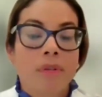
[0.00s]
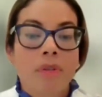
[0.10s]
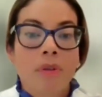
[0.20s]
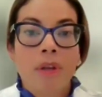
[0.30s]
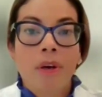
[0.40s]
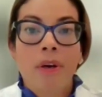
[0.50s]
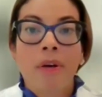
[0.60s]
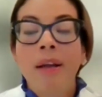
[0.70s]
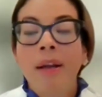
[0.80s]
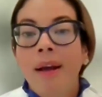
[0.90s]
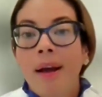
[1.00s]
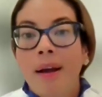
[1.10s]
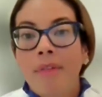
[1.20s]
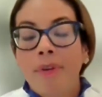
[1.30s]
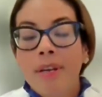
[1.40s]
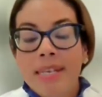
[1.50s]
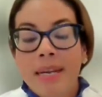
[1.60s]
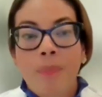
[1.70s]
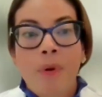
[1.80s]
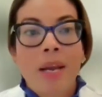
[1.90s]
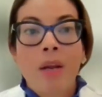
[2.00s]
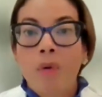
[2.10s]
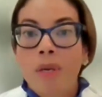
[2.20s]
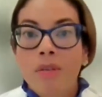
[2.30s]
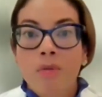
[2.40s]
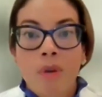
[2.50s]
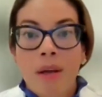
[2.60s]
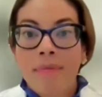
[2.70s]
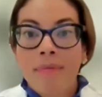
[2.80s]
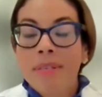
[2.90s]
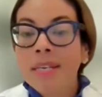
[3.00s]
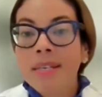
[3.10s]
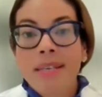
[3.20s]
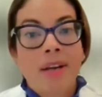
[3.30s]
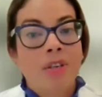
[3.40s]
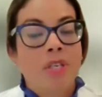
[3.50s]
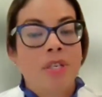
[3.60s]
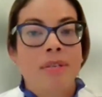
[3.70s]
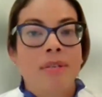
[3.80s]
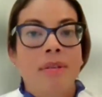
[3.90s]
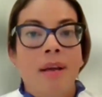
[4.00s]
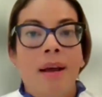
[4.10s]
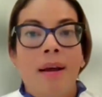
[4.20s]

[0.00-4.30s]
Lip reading: So there are, for example, increased C-sections,